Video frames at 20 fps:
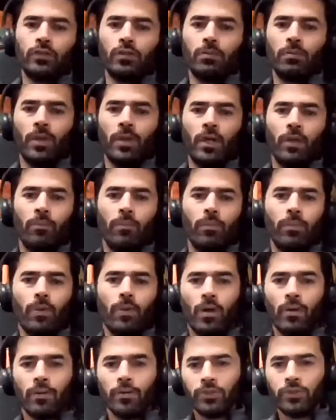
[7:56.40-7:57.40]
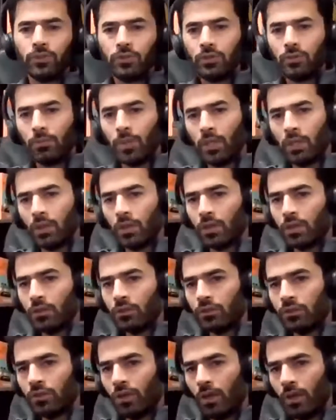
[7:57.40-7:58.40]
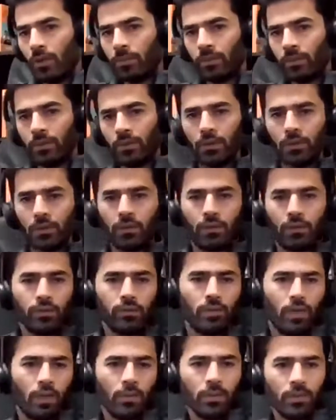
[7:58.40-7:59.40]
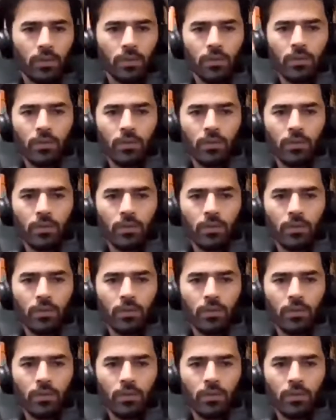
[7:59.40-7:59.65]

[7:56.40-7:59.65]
much is he making in his job, in the new job?